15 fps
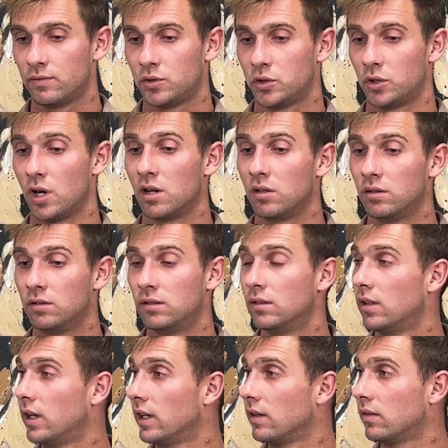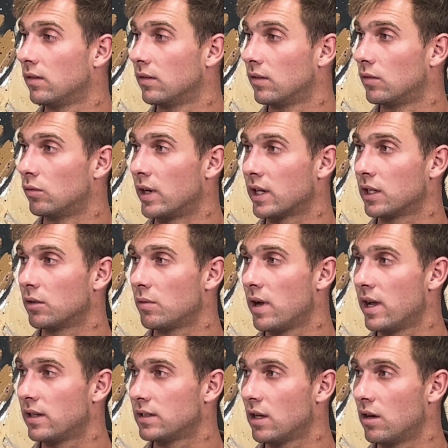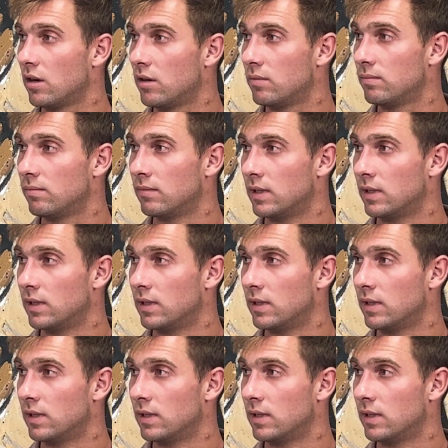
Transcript: struggled like record wise at home.